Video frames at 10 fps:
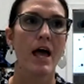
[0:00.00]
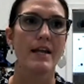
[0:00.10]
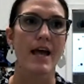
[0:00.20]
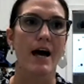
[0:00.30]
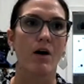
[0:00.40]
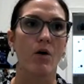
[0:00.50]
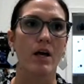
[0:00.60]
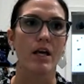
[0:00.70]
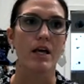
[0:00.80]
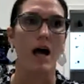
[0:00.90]
Now,
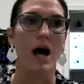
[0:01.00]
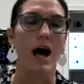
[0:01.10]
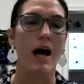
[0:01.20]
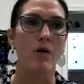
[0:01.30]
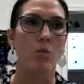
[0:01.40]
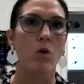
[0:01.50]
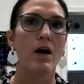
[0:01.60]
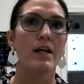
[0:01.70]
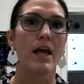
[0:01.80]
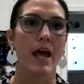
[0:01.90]
I
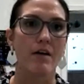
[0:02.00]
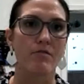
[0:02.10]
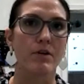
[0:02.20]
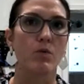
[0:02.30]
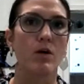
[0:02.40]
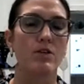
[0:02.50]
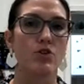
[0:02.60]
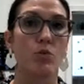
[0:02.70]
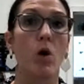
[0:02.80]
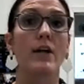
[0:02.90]
want everyone to
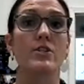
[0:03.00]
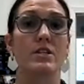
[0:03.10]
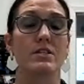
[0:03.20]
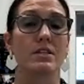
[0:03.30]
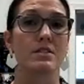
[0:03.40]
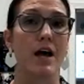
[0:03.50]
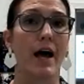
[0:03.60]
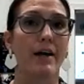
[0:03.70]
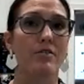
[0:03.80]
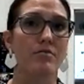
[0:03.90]
watch this
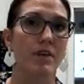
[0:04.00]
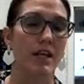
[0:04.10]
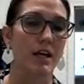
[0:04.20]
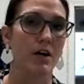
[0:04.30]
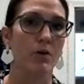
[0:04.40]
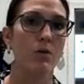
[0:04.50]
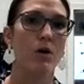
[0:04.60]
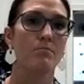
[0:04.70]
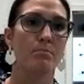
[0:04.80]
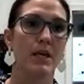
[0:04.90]
entire video
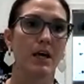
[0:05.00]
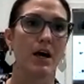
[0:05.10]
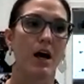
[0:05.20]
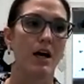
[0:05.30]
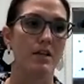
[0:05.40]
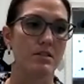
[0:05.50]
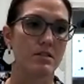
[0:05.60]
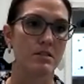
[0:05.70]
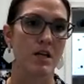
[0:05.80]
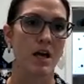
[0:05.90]
because